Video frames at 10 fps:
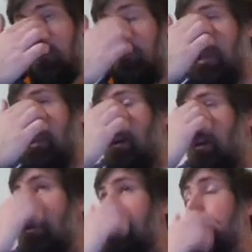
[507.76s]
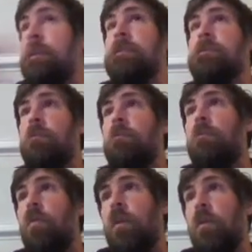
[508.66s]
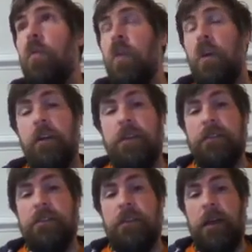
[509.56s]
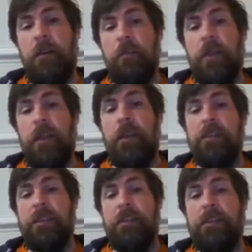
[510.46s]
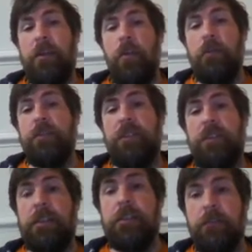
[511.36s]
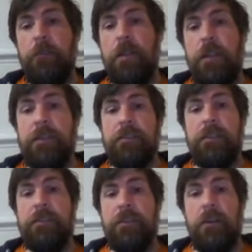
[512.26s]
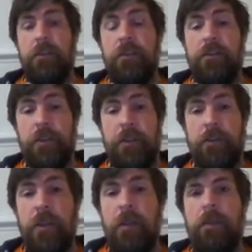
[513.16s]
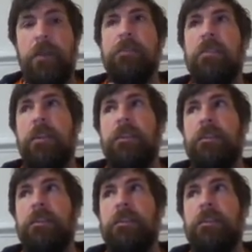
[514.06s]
Because more work is now being sent overseas from the United States to other countries, because the United